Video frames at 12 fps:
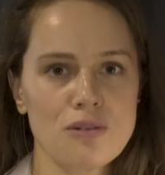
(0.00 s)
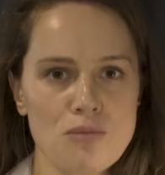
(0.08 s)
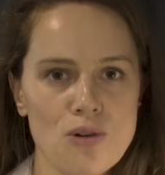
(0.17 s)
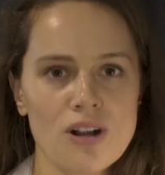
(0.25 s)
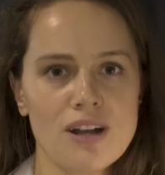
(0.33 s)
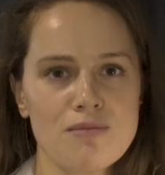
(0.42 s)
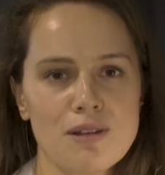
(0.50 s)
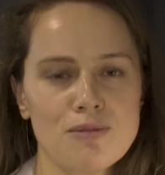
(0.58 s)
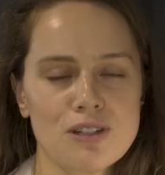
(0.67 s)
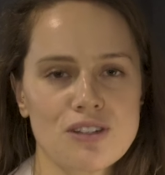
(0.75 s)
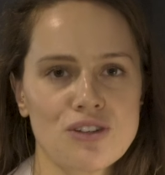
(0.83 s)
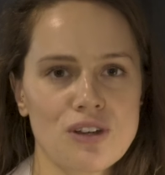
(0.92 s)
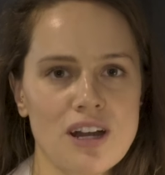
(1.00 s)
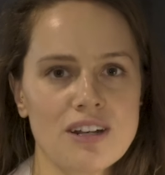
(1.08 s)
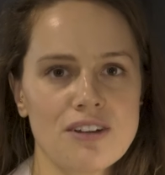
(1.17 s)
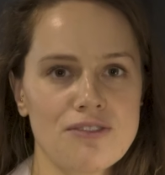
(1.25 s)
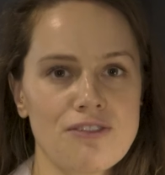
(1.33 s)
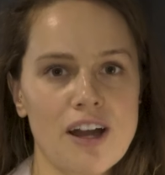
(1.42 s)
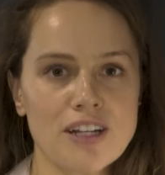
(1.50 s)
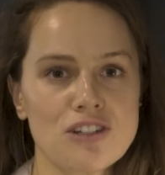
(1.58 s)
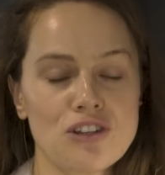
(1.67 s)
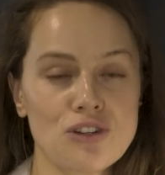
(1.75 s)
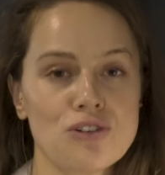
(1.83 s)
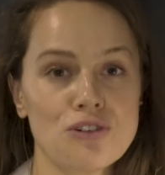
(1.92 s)
the more I'm able to kind of fine
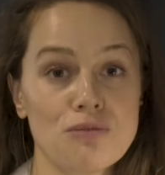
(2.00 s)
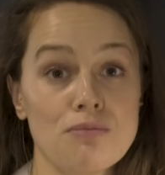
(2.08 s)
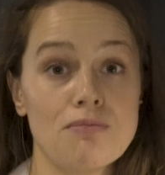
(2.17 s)
tune